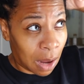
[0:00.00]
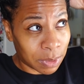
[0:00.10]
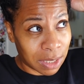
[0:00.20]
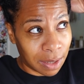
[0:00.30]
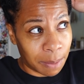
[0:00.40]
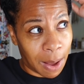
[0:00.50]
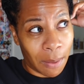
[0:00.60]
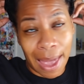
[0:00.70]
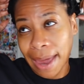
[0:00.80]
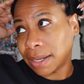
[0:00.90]
i was thinking
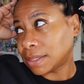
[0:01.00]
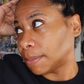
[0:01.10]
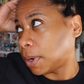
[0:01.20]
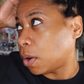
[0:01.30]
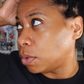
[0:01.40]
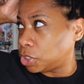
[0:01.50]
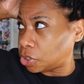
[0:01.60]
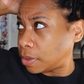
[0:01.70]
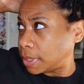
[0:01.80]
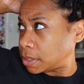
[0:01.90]
about adding some gold
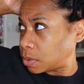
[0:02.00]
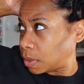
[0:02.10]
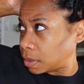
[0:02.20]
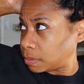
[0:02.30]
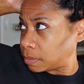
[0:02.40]
jewelry to it